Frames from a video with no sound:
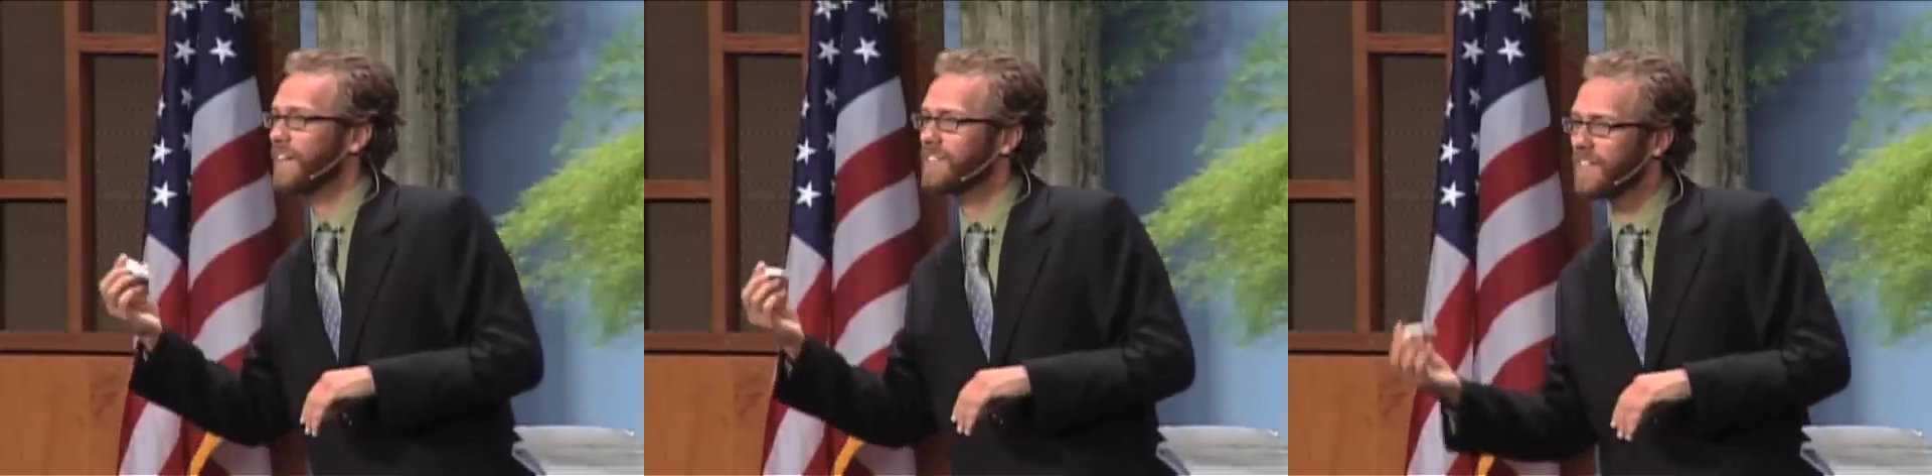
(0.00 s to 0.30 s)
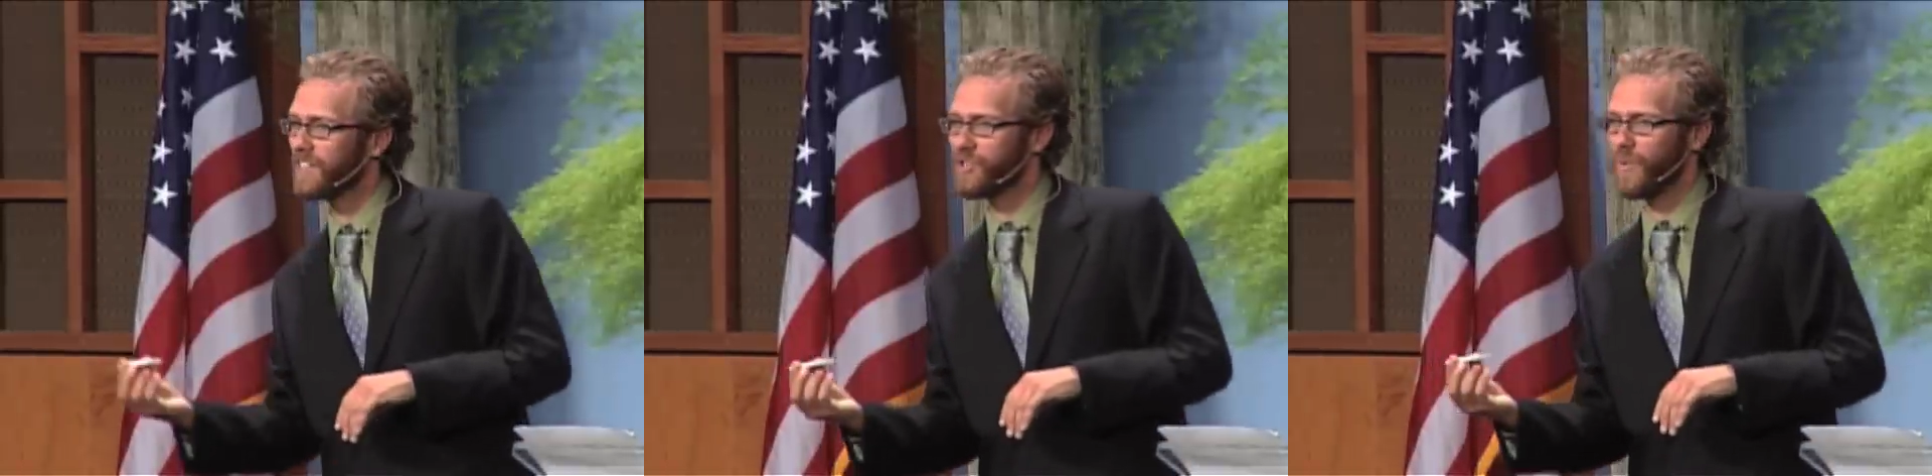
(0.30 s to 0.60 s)

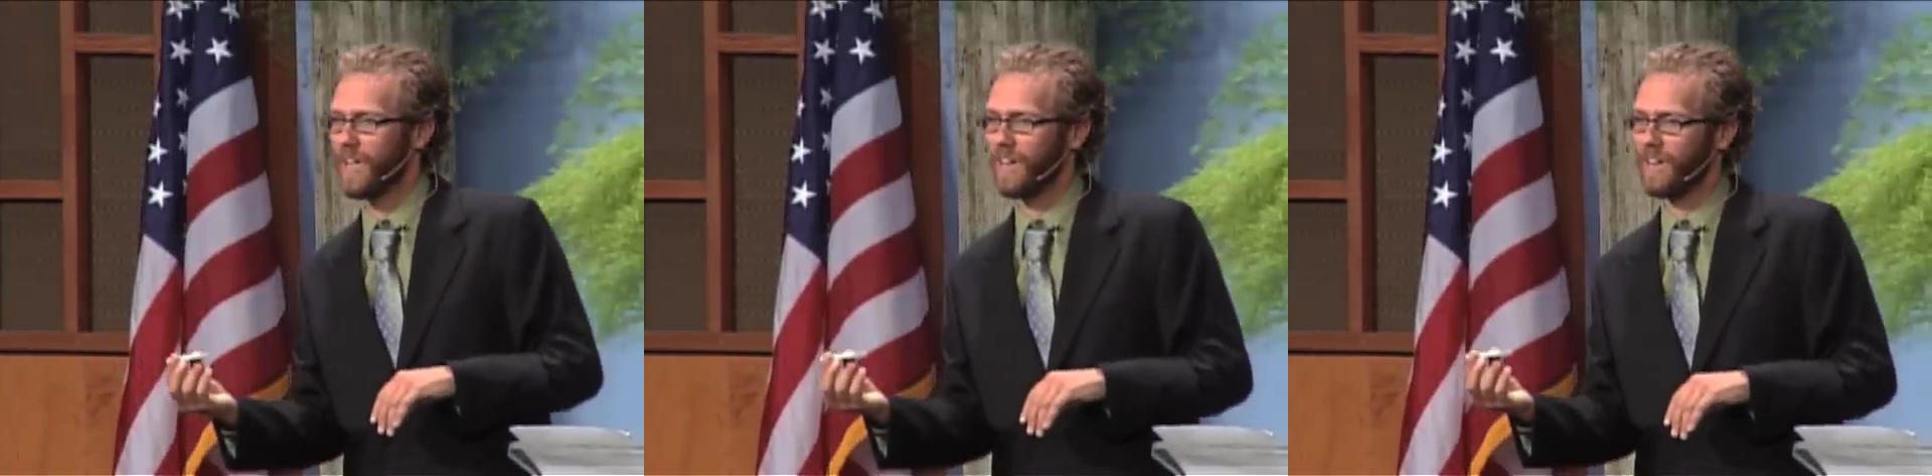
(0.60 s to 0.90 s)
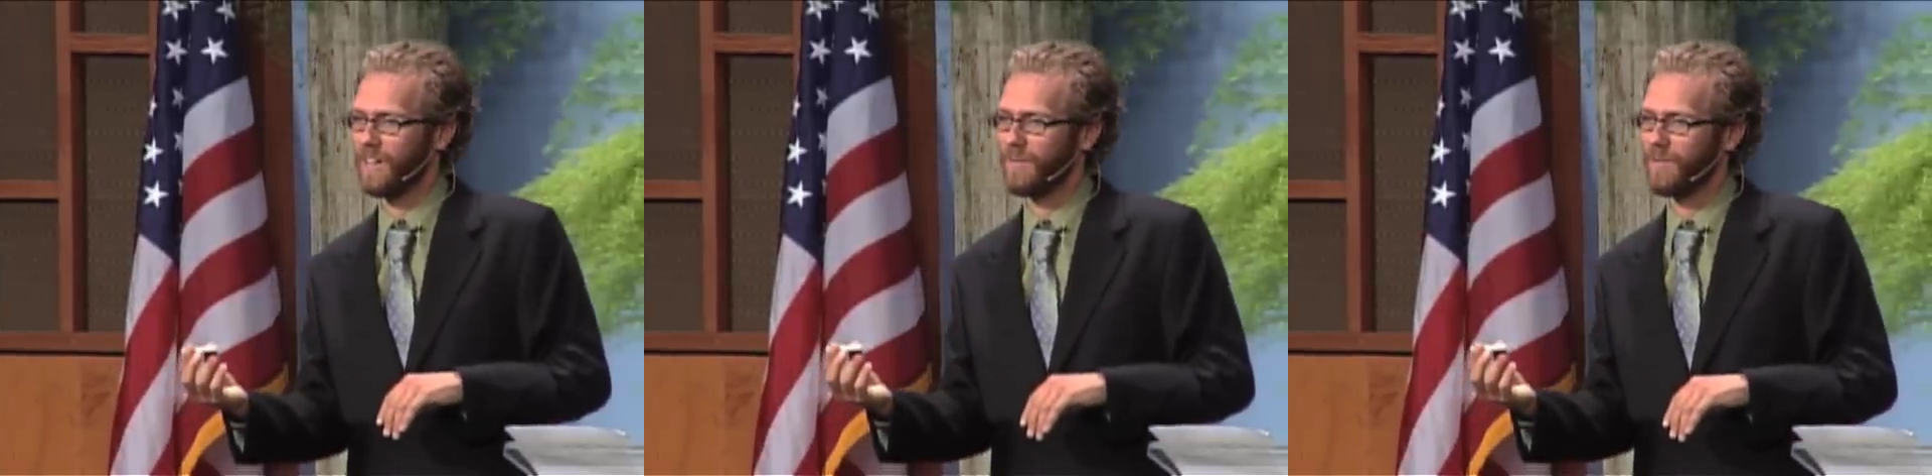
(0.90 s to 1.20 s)
accentuated.
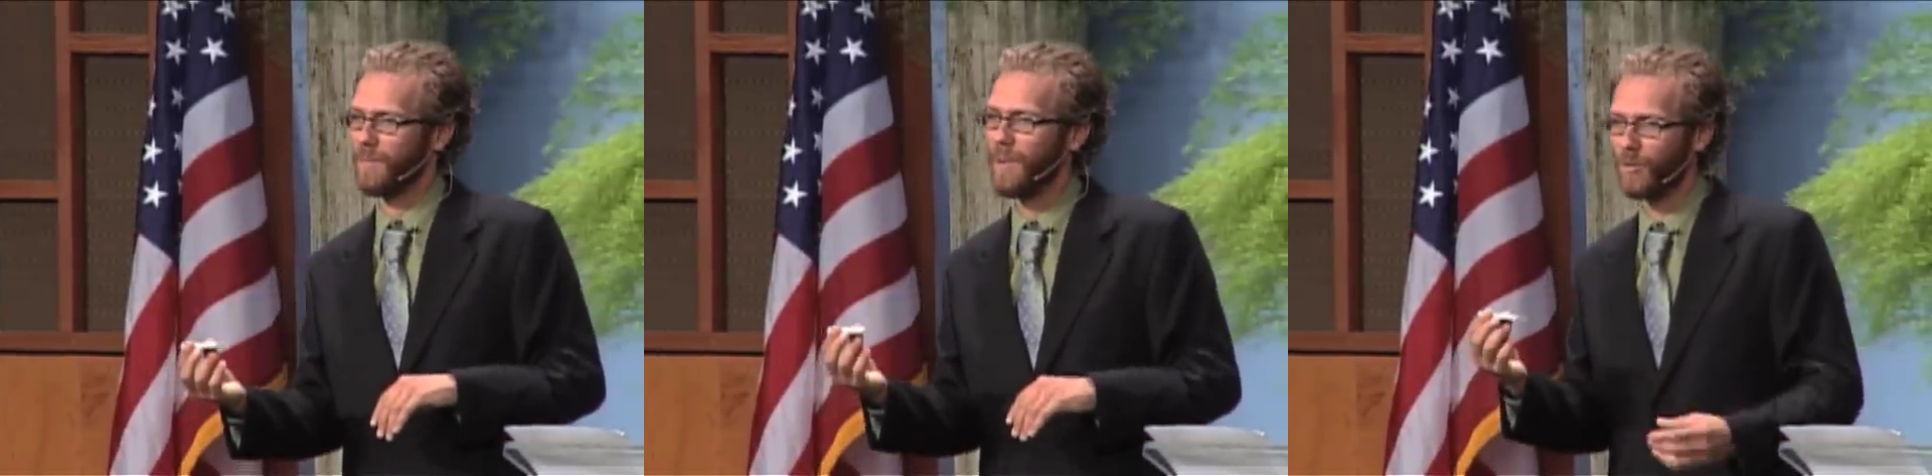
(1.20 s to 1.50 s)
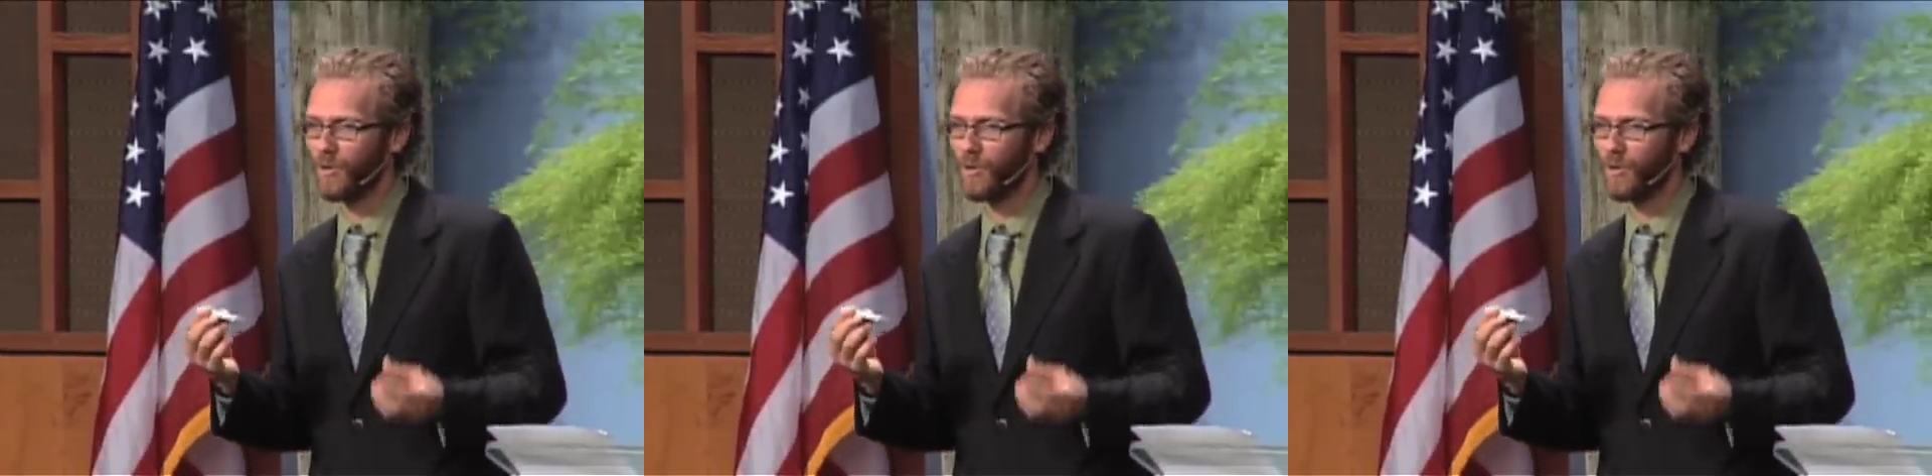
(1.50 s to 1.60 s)
Remember,